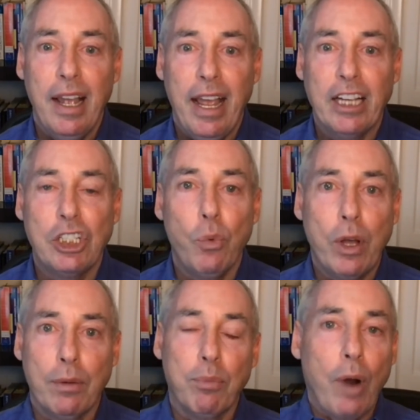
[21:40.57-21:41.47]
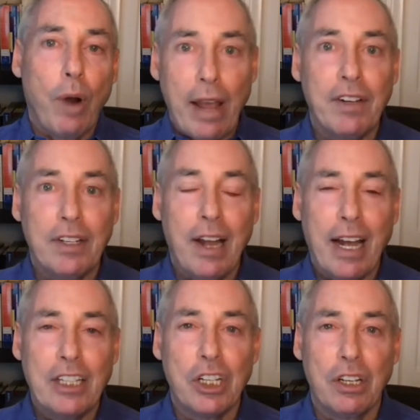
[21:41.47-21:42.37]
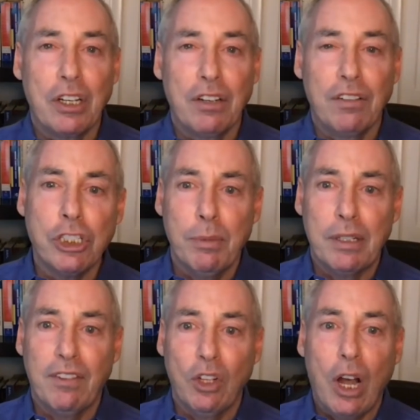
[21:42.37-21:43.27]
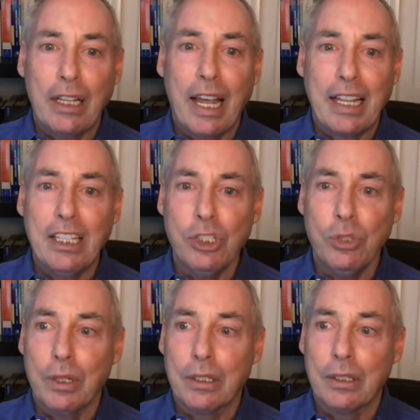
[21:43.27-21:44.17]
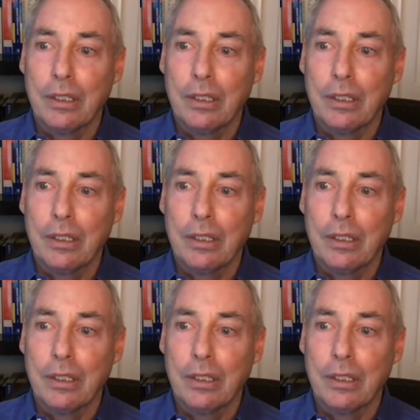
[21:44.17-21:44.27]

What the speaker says: as to whether privatizing enforcement of a law like this one